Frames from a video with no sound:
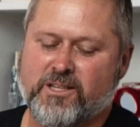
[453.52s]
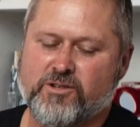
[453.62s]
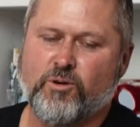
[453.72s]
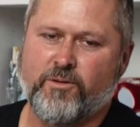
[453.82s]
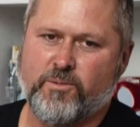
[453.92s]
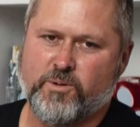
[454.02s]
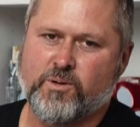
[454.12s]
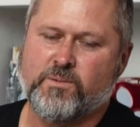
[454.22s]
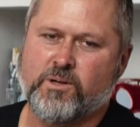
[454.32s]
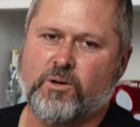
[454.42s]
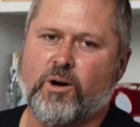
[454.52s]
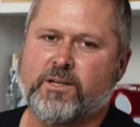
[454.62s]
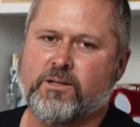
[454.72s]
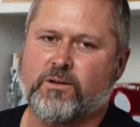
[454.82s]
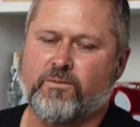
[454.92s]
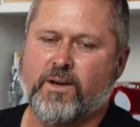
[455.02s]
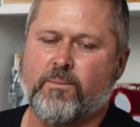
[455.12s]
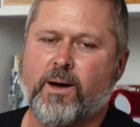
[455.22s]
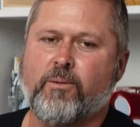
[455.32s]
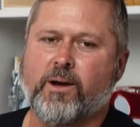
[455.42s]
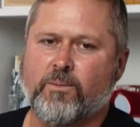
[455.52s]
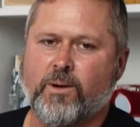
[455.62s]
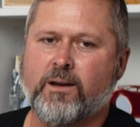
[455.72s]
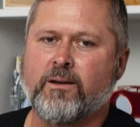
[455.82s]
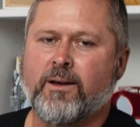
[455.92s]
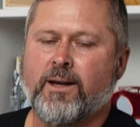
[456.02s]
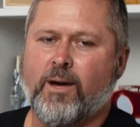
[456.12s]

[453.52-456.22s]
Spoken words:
there's dry food prescription diets that your vet may recommend.